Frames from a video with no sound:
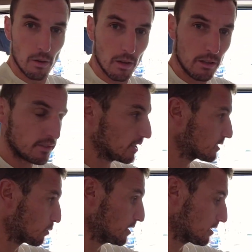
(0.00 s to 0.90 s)
all of
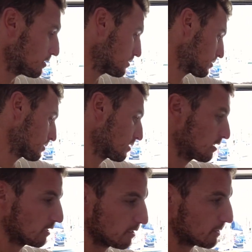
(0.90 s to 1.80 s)
these windows,
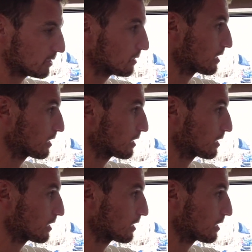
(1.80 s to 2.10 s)
I might do it